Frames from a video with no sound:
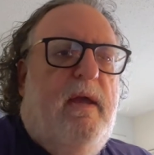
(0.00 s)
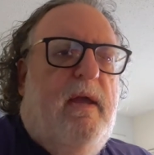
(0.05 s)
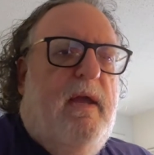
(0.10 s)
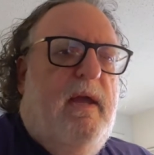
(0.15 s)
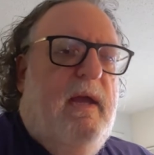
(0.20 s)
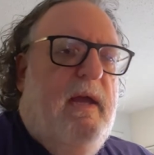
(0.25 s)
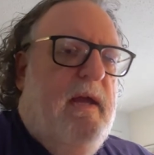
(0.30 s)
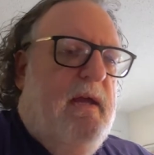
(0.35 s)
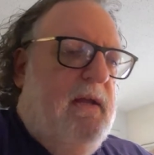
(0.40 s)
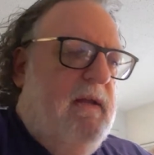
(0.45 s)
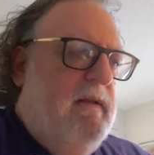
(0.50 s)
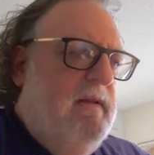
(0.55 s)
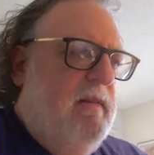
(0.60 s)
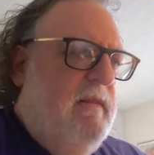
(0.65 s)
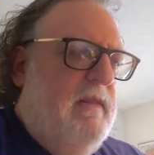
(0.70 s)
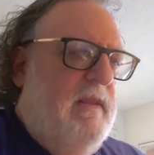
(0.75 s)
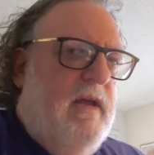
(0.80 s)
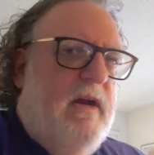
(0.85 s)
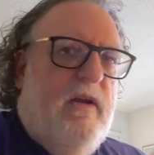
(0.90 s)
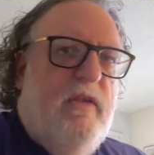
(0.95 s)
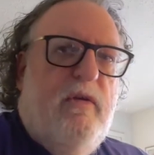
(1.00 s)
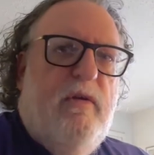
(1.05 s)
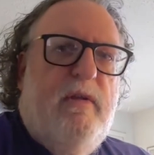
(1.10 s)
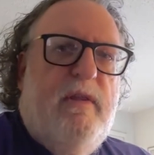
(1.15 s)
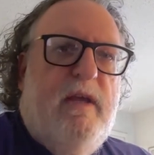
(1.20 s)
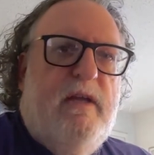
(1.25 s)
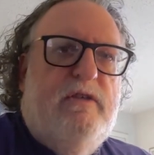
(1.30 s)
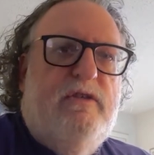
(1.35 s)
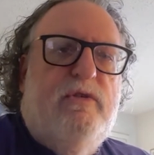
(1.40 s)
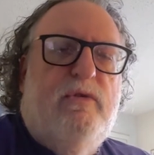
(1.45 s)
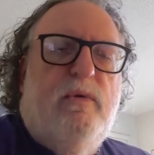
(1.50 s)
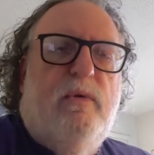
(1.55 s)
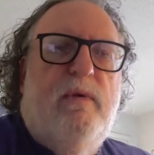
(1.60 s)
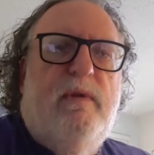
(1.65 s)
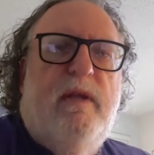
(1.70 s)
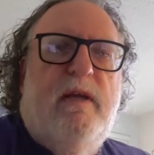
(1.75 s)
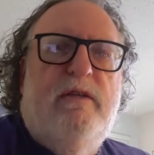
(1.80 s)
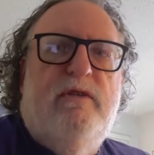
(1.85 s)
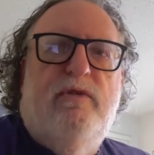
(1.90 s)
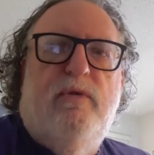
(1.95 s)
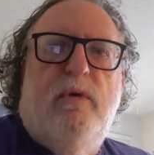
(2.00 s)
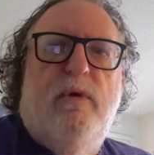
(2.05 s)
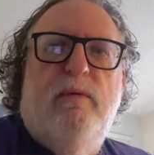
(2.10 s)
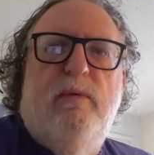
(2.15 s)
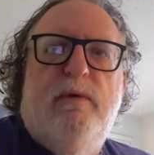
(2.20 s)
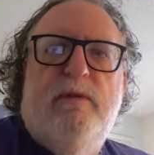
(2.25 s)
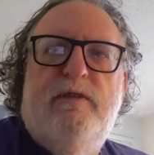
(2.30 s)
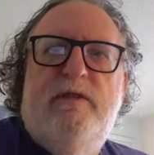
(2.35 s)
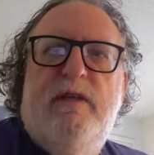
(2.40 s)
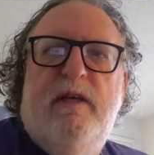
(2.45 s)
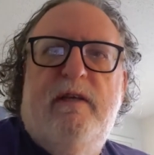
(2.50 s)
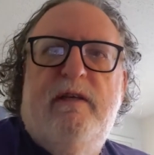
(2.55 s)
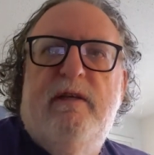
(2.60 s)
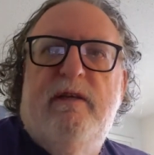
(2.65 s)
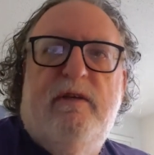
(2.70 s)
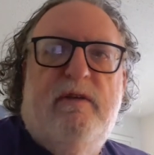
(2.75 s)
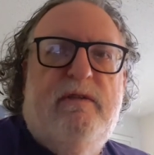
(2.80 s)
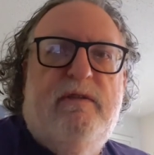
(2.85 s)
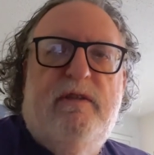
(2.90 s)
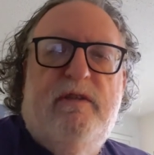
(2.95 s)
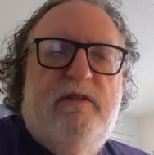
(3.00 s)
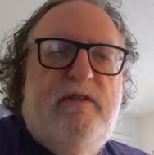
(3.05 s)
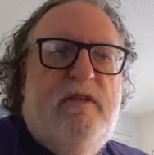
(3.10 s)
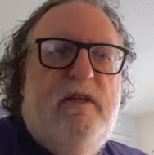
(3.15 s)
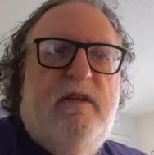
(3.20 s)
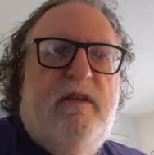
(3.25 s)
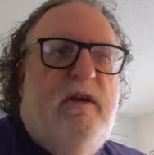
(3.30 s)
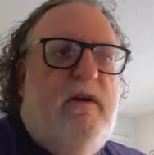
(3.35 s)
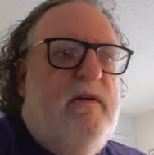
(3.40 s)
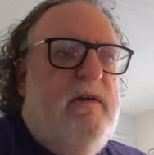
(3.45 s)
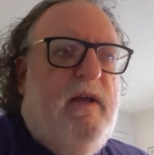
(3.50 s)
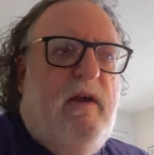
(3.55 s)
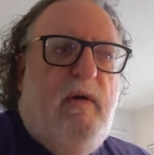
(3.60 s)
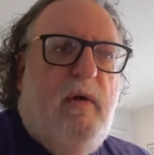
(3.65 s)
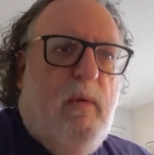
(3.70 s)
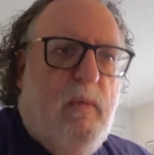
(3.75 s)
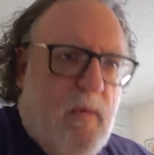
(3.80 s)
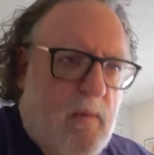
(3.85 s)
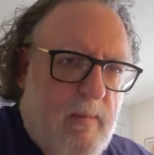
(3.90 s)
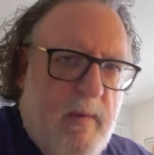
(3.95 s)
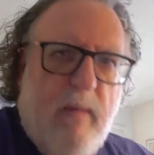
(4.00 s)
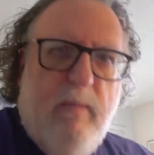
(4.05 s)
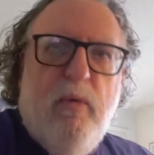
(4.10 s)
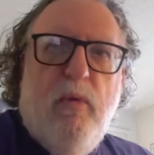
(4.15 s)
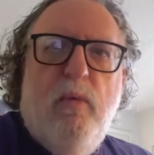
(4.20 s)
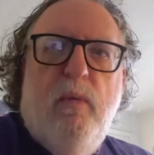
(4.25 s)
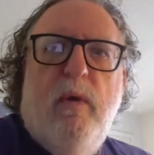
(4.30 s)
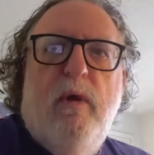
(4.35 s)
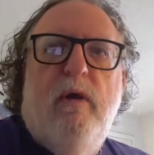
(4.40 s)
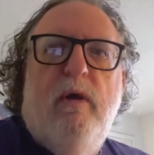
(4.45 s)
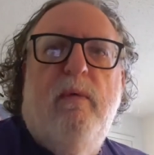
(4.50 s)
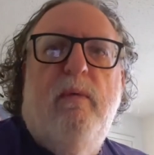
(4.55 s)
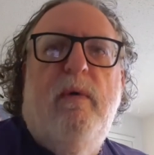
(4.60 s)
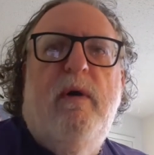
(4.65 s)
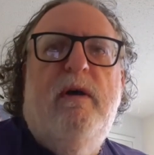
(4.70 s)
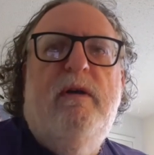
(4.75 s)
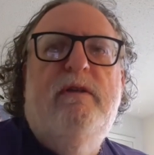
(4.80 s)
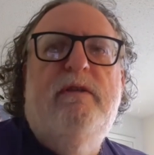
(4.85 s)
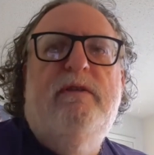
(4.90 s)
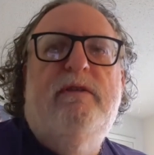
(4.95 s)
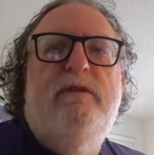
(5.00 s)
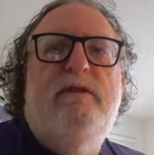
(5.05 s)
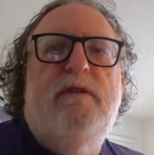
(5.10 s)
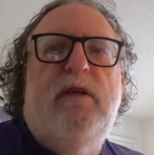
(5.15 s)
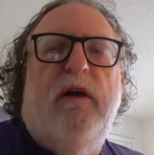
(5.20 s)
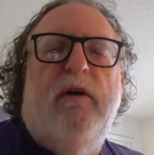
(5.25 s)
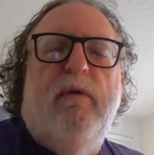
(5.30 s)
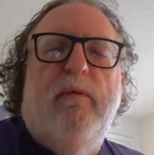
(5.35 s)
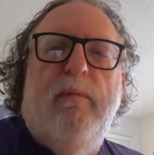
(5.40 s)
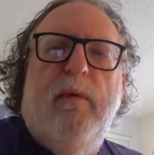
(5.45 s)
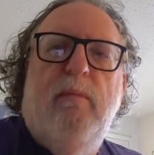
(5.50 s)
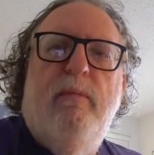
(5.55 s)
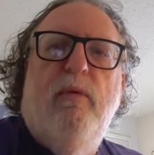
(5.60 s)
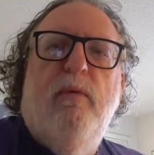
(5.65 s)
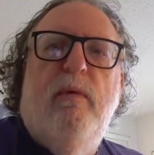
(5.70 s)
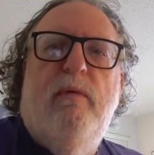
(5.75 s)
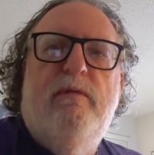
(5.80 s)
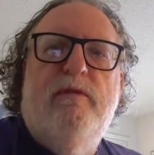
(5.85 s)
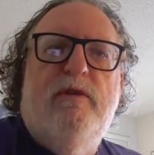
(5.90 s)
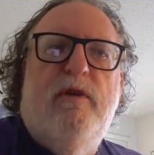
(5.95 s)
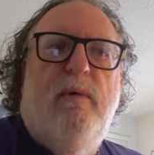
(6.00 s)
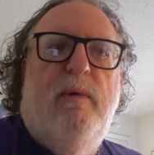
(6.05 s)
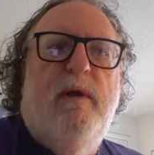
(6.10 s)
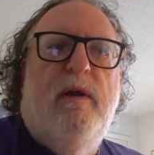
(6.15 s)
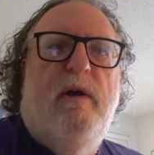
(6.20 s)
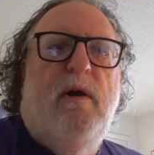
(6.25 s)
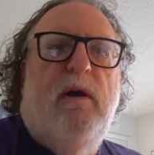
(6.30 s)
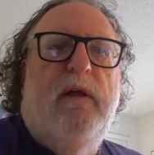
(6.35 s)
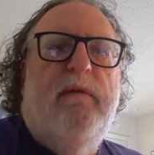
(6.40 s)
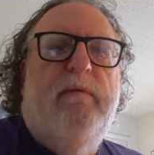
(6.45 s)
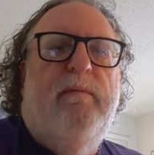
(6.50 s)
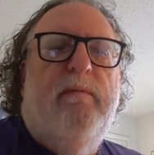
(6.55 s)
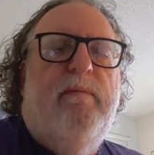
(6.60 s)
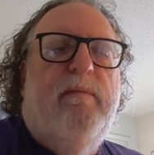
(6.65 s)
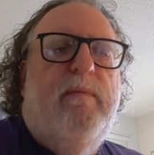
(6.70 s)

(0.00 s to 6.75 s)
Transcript: and that story will sit. It'll just sit there. Now I'll remember where it was. I'll remember what was going on,